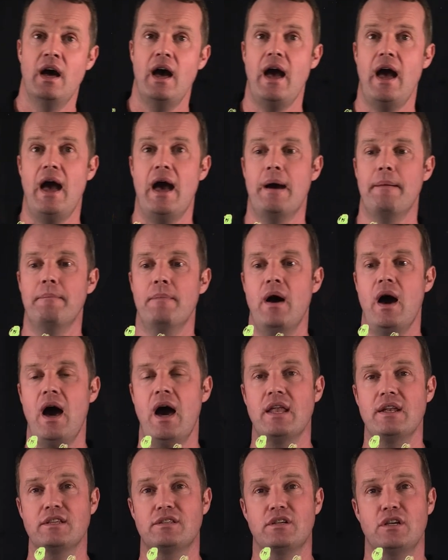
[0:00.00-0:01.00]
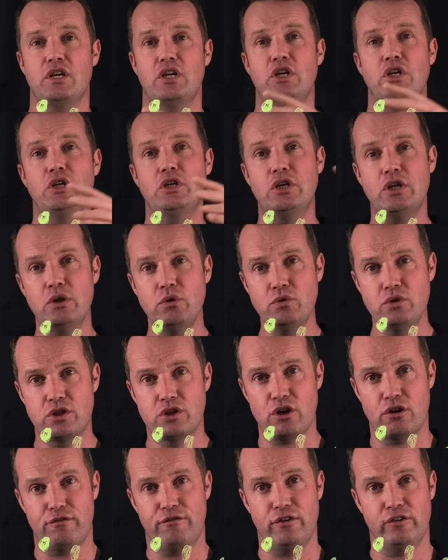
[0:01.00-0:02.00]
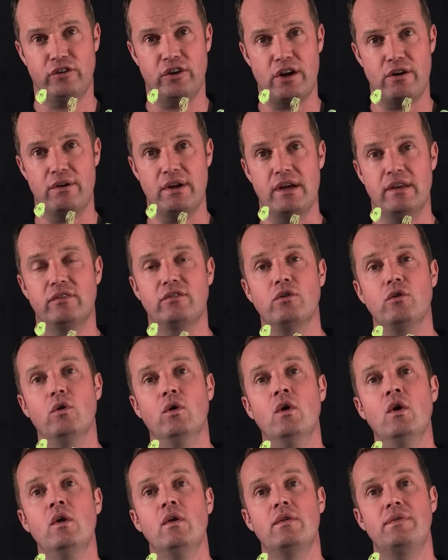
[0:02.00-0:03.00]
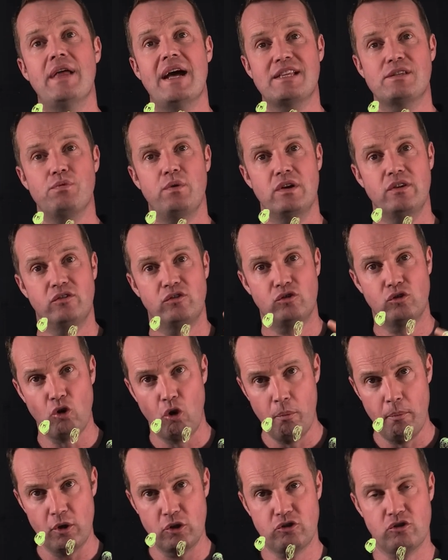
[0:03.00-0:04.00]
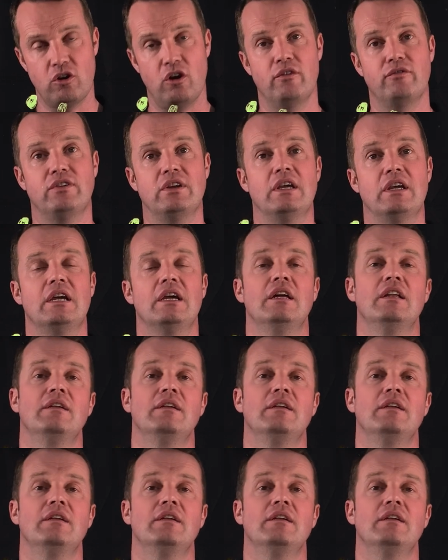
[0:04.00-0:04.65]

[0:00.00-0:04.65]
and it's a huge surface area, so that's why so much of the